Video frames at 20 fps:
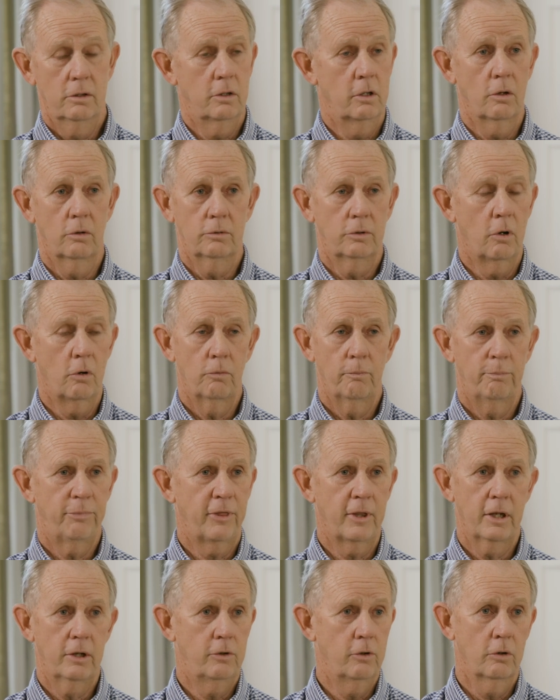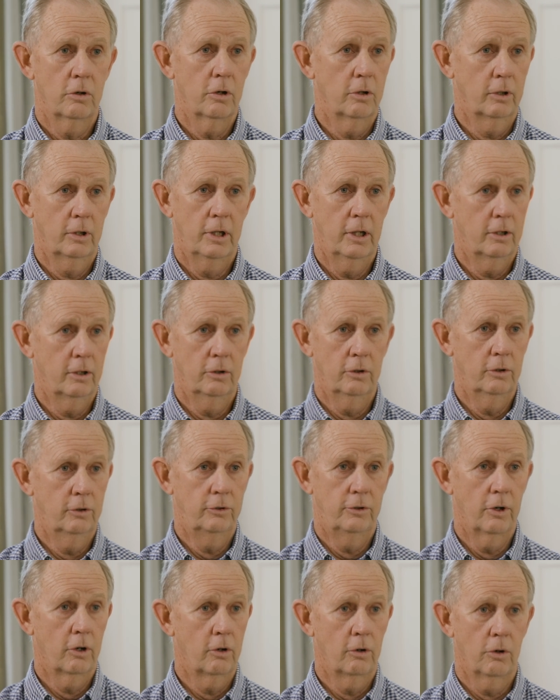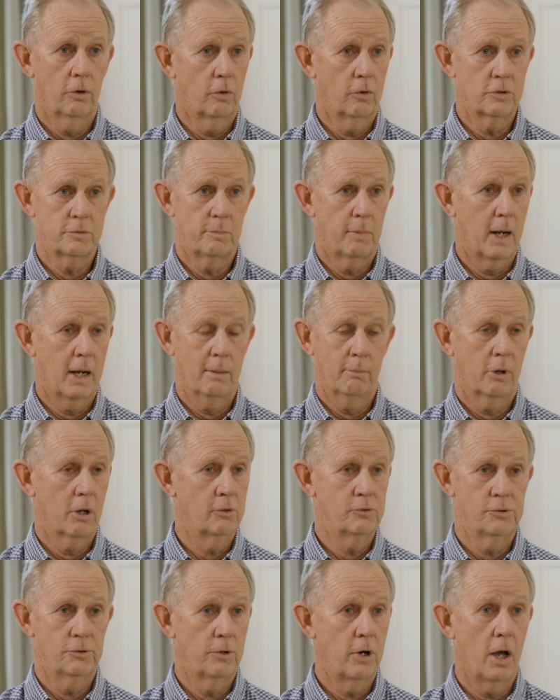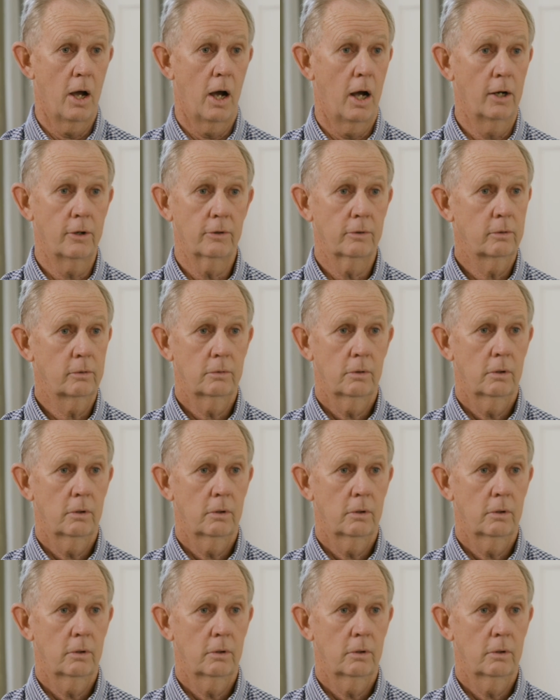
don't, don't think you're going to get a good dirt horse by him because you're not,